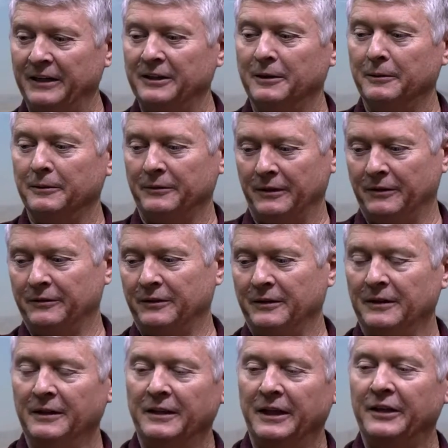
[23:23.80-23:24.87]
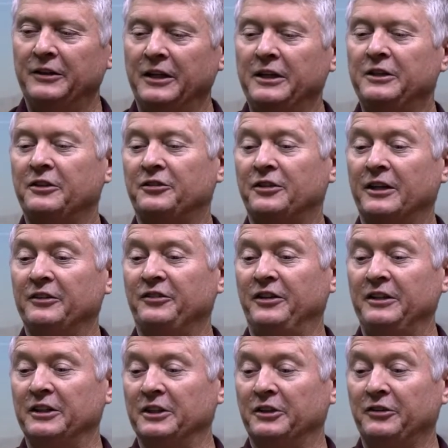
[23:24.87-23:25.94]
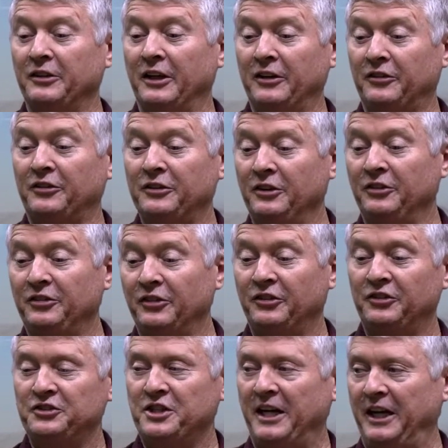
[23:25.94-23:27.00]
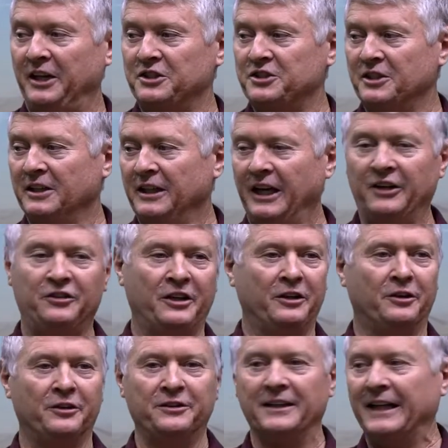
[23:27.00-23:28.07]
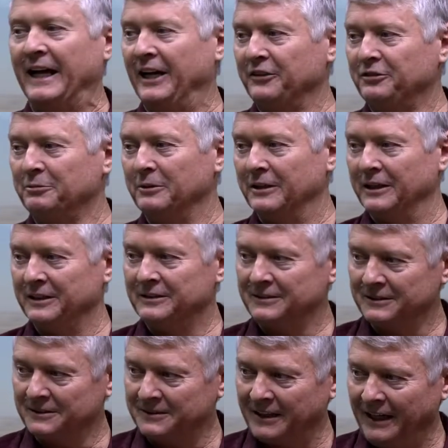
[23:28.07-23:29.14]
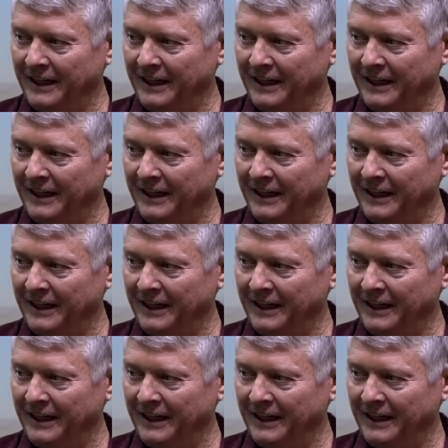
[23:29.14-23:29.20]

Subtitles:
and and then you can start seeing the excuses change as they heard the last one. Okay,